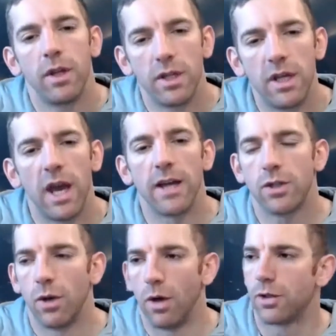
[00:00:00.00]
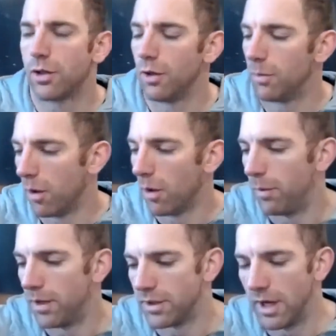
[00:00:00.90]
Yeah, so on the super
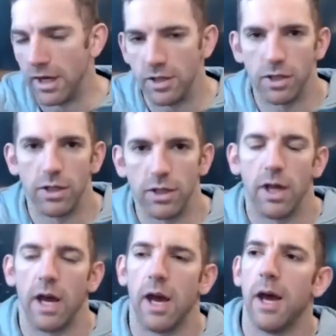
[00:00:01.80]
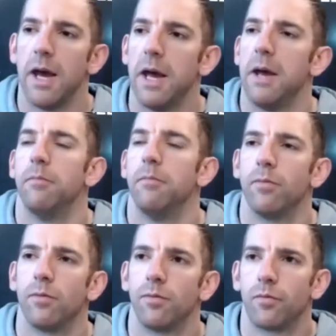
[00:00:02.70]
compensation
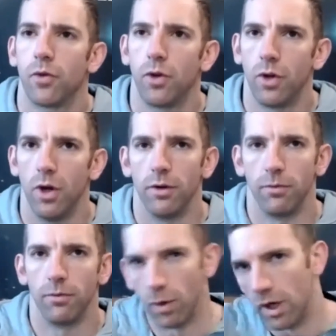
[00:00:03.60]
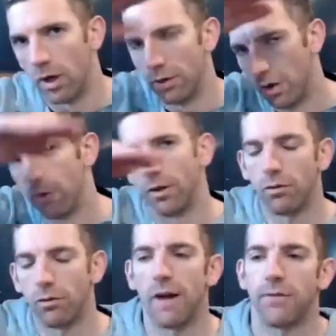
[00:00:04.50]
curve, well, on the
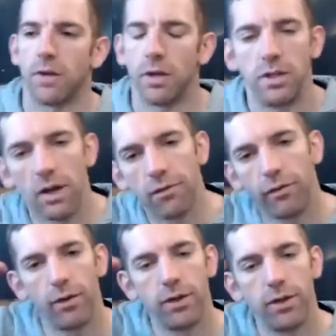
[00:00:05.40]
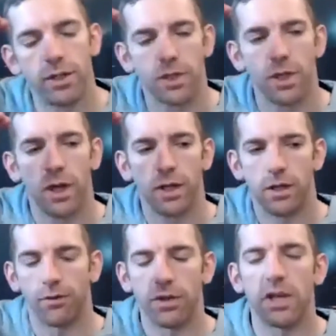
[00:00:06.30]
graph, different
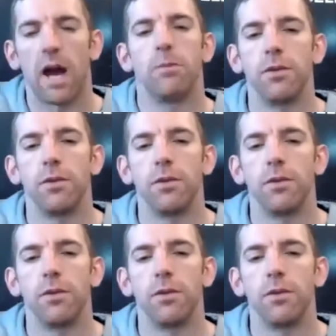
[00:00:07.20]
types of